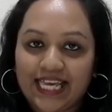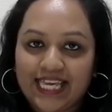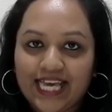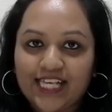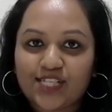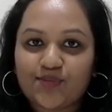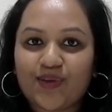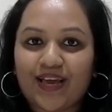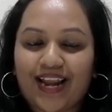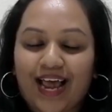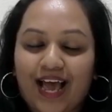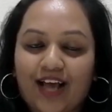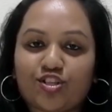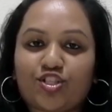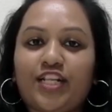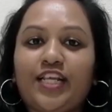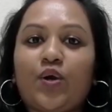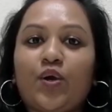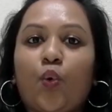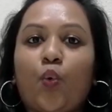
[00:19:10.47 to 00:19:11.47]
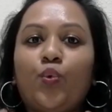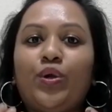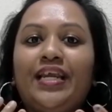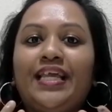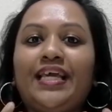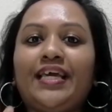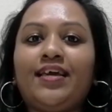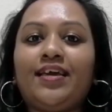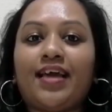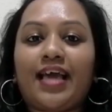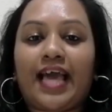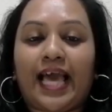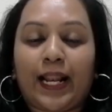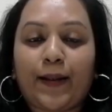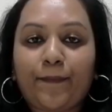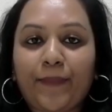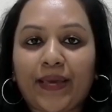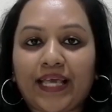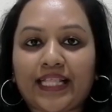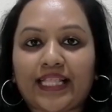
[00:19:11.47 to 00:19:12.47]
Yes, we are actually only
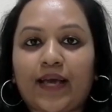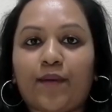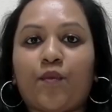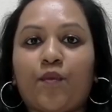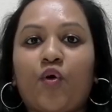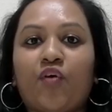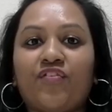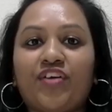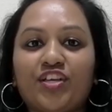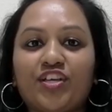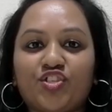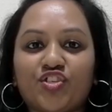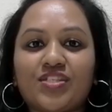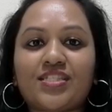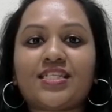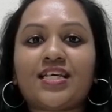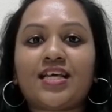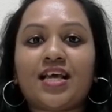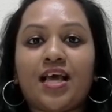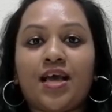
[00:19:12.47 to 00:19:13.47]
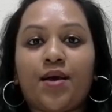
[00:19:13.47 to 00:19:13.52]
helping them, or we are just